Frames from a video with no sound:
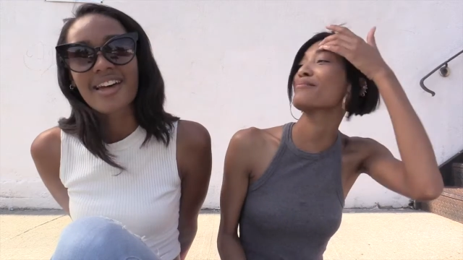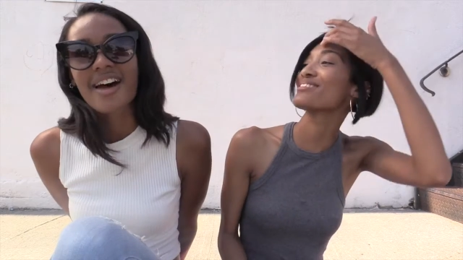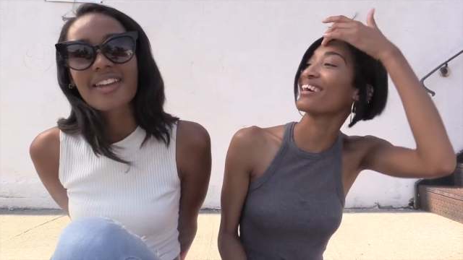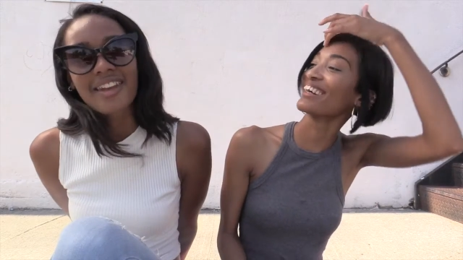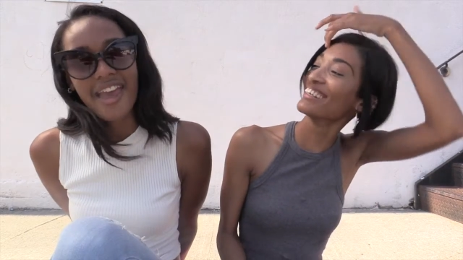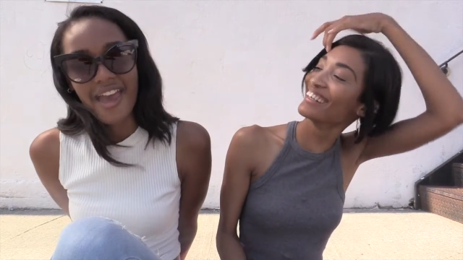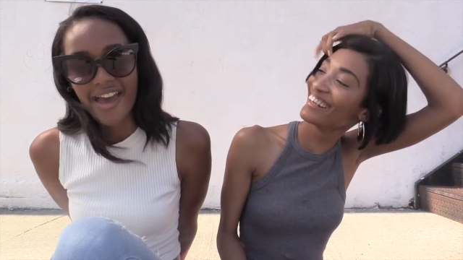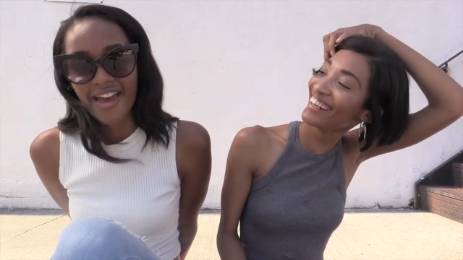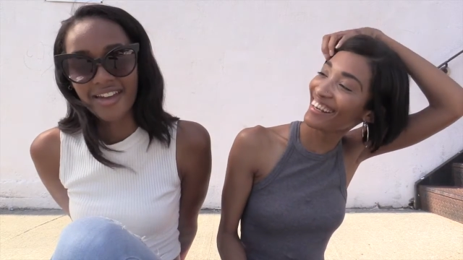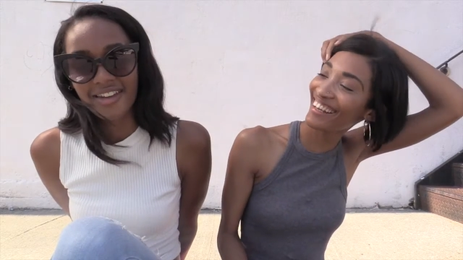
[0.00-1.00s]
Speaker 1: not an
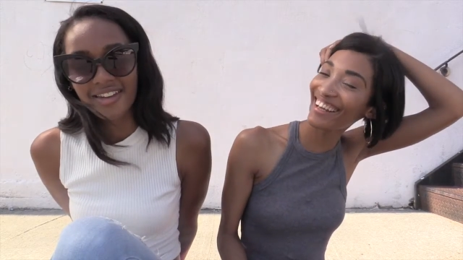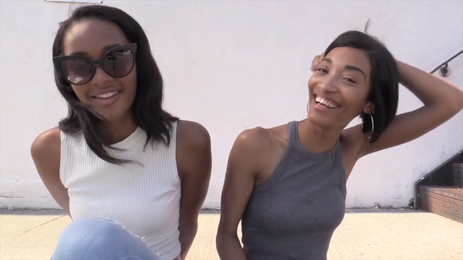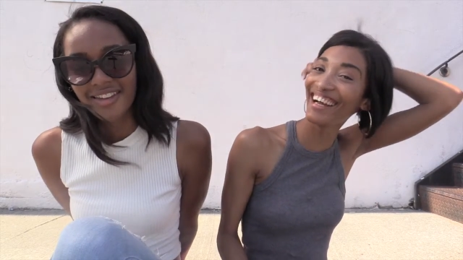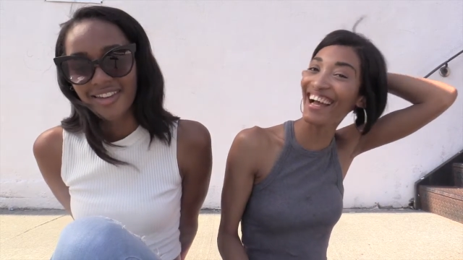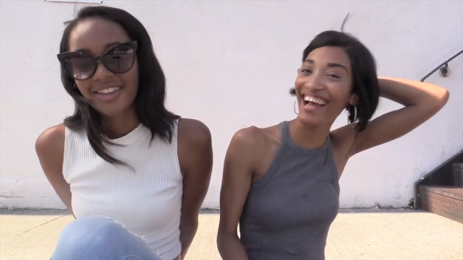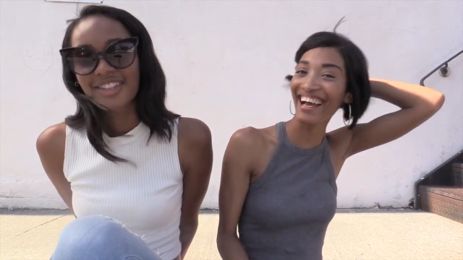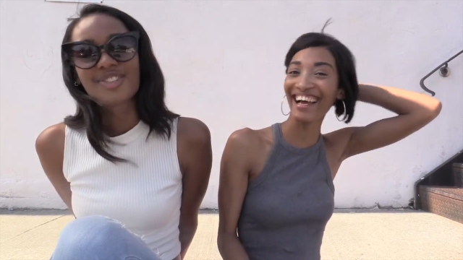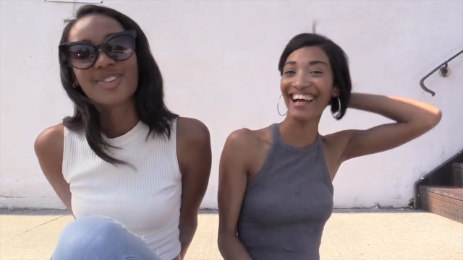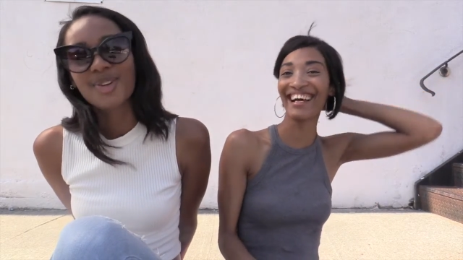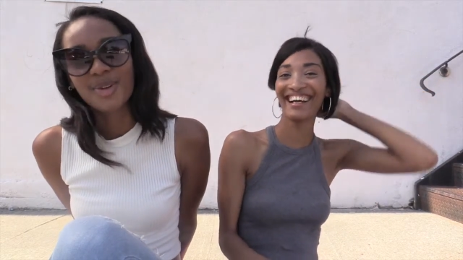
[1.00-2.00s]
ad
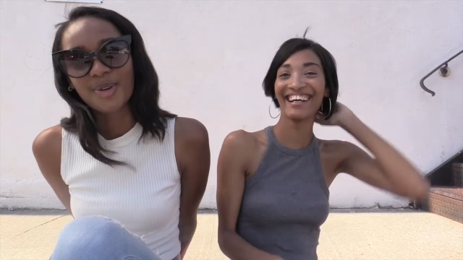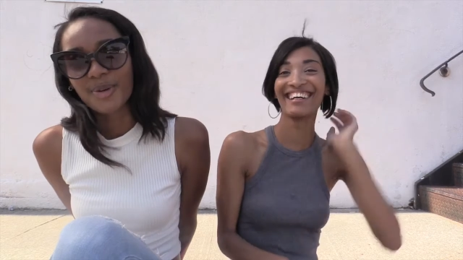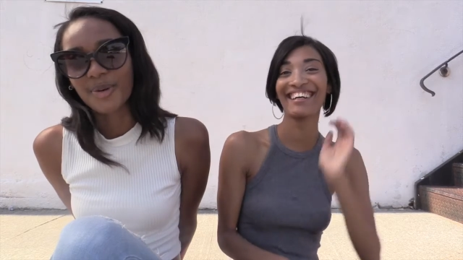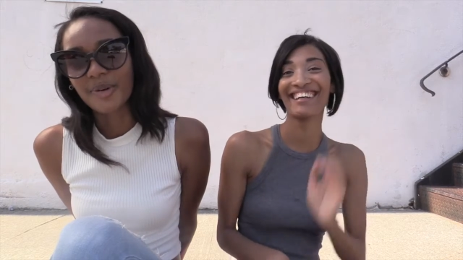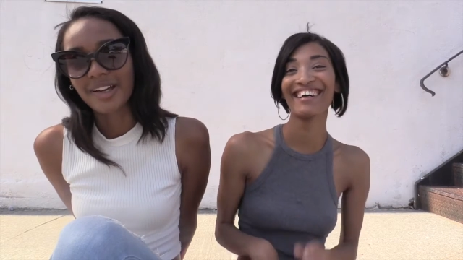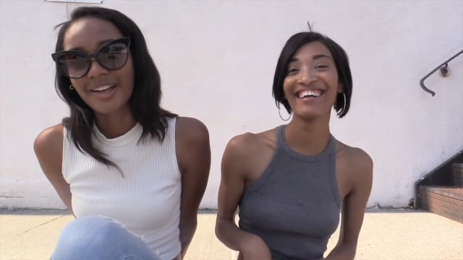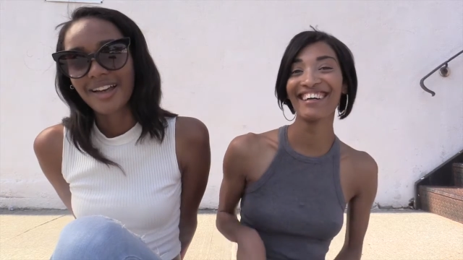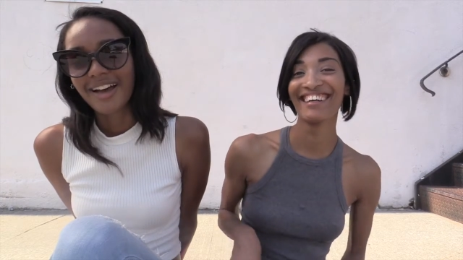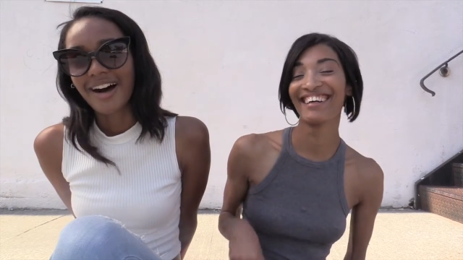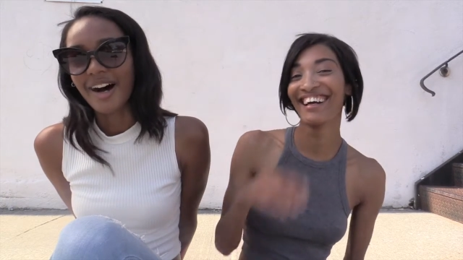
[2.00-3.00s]
to,
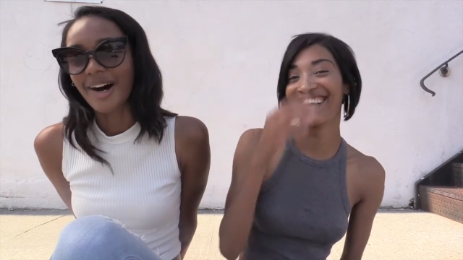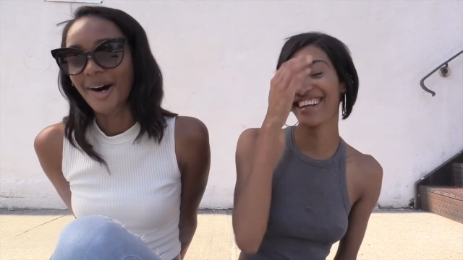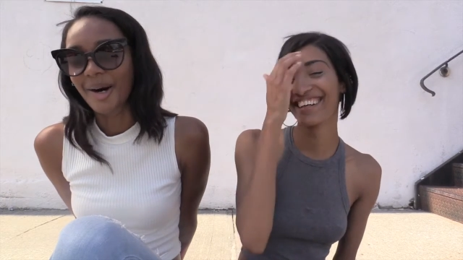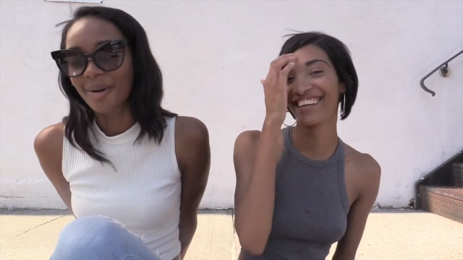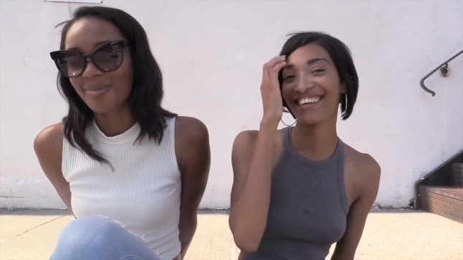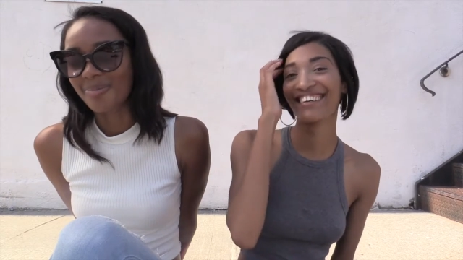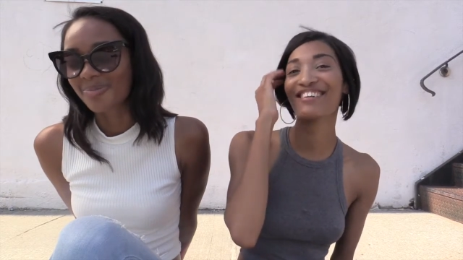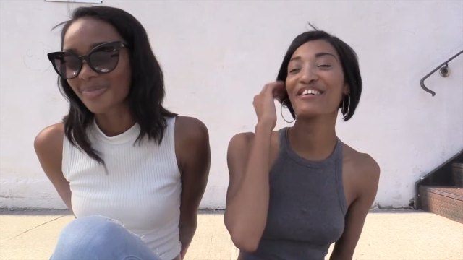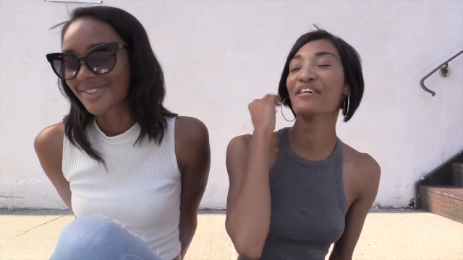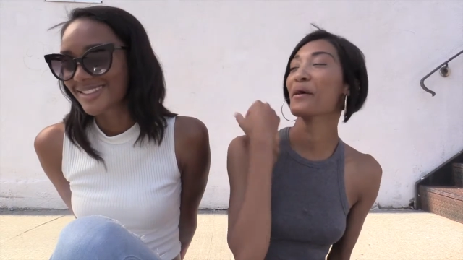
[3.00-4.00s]
um,
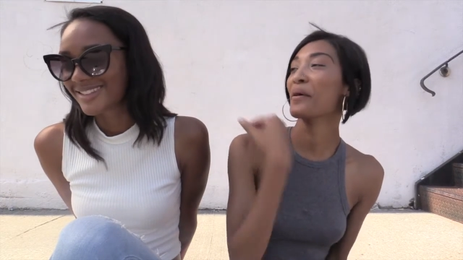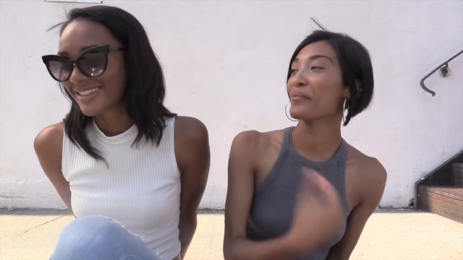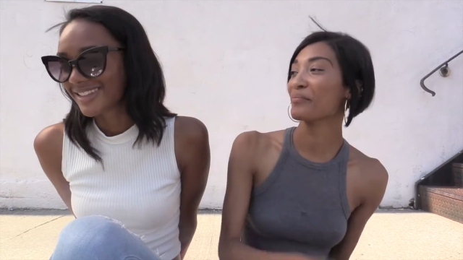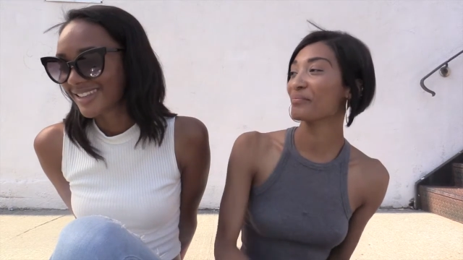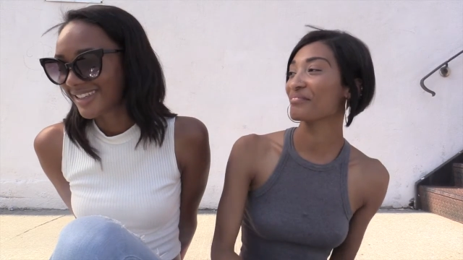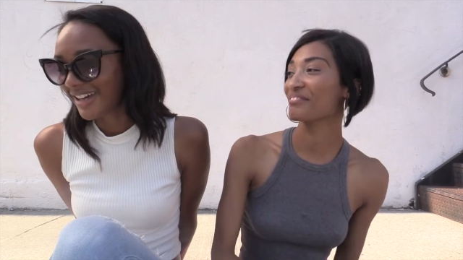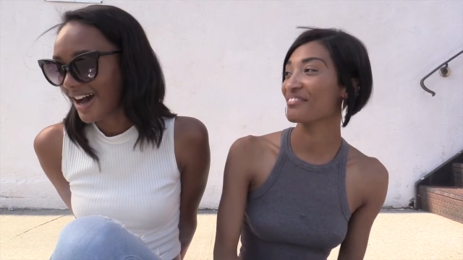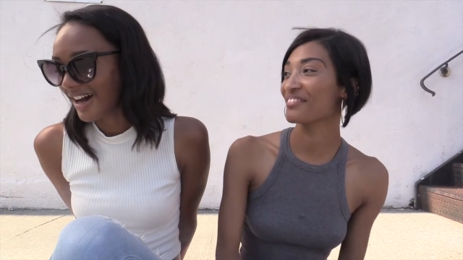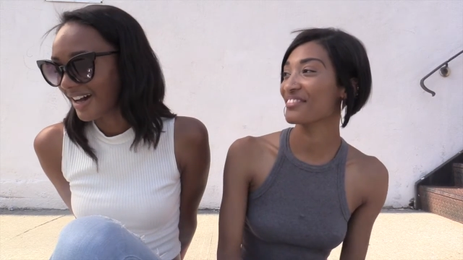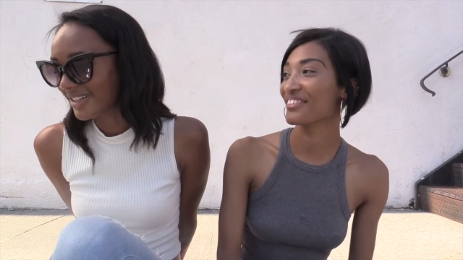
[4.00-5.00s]

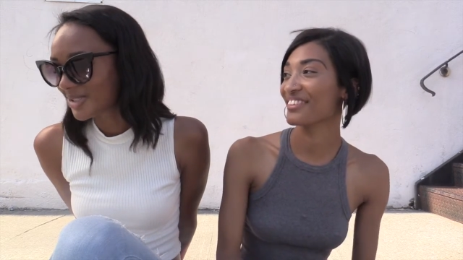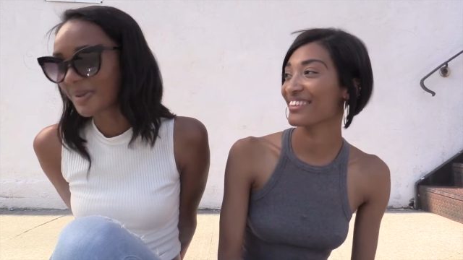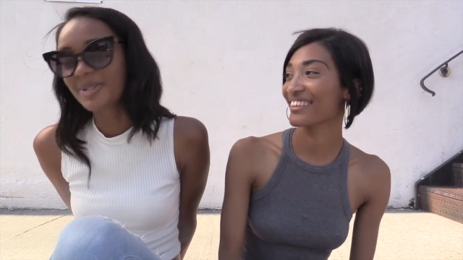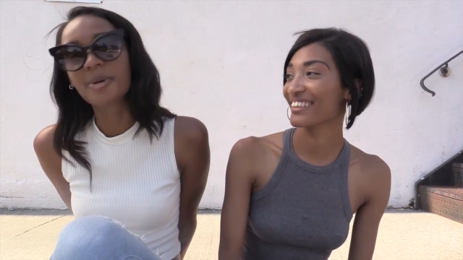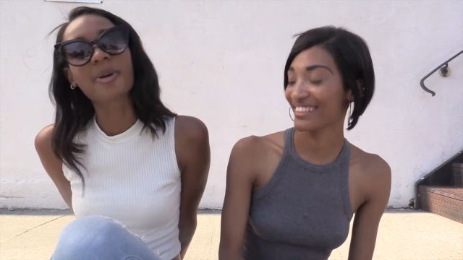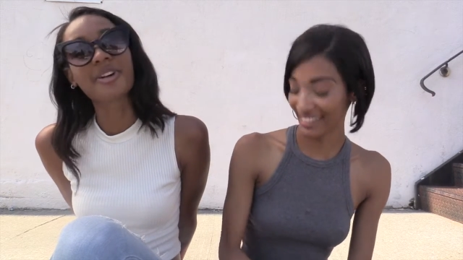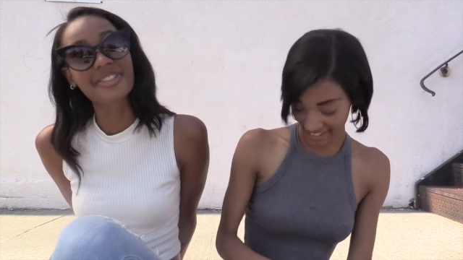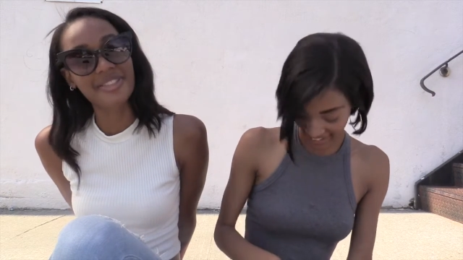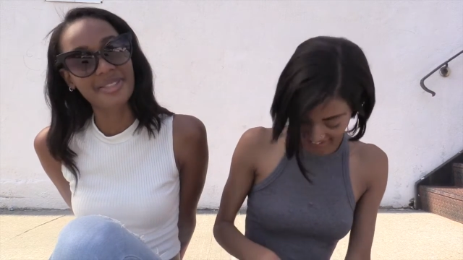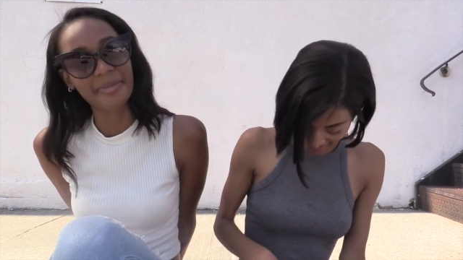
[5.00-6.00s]
uh, to
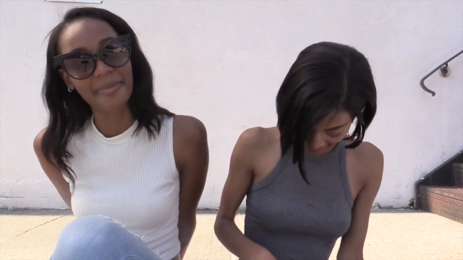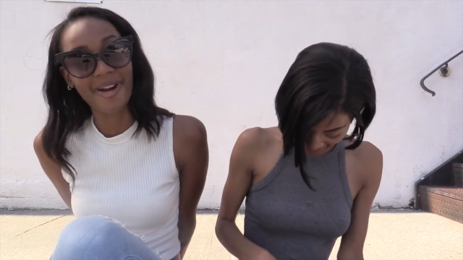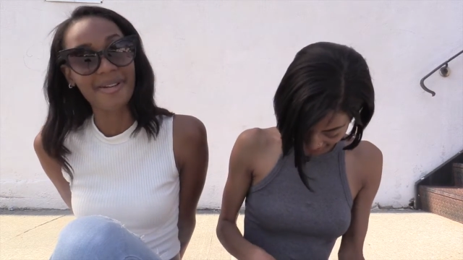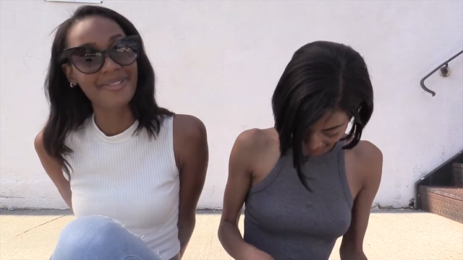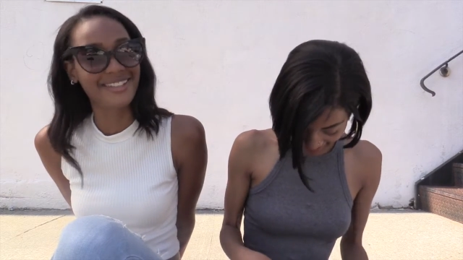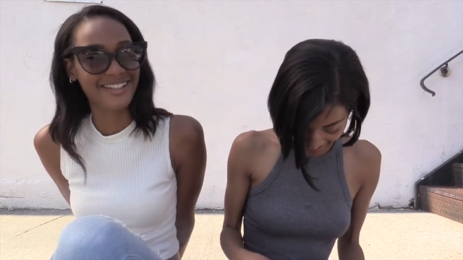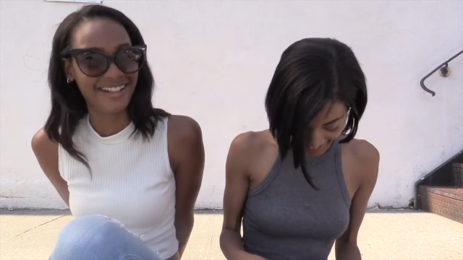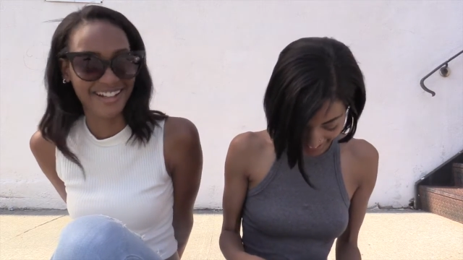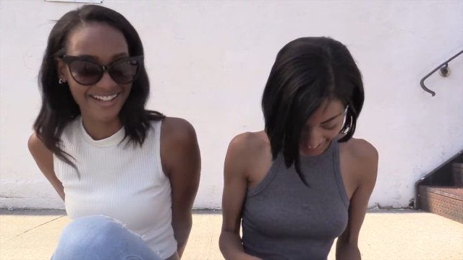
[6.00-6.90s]
endorse Barbizon.